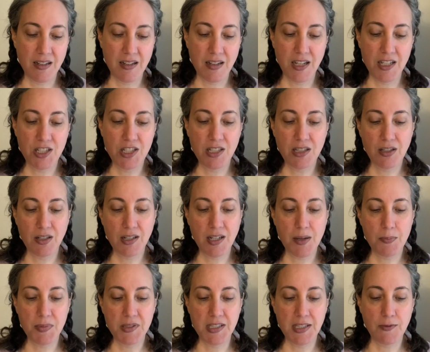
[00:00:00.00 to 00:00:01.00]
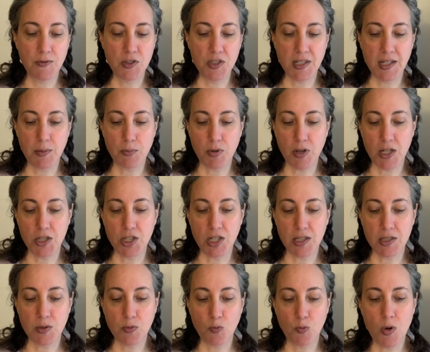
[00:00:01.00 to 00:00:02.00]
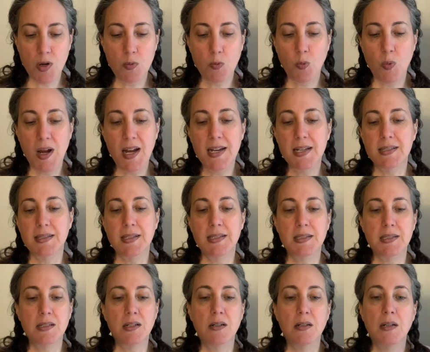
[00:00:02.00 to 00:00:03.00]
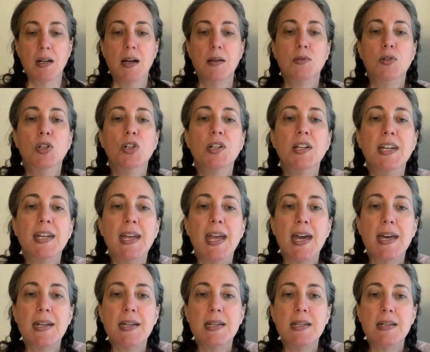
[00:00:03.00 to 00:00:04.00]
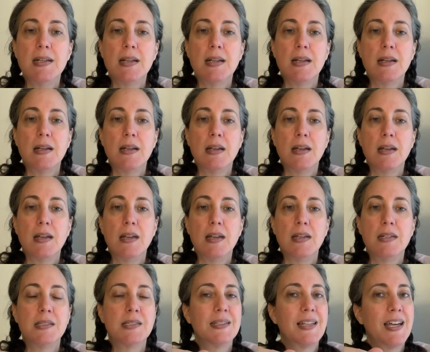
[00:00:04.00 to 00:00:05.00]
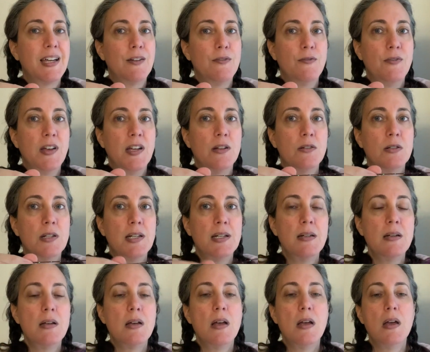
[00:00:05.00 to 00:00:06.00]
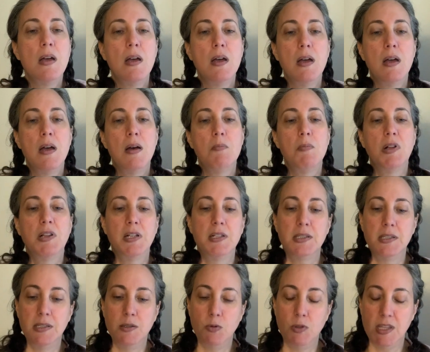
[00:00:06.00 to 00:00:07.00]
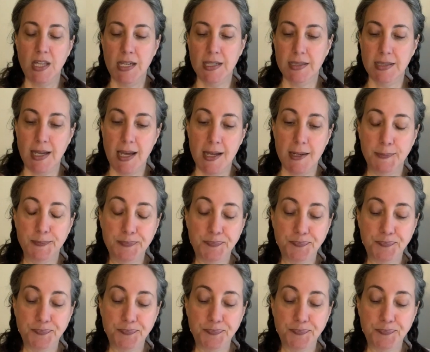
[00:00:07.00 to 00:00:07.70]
I should look up and see if there's any projects. What weight is this yarn? Looking at it, it's like a fingering, but let's see what they say.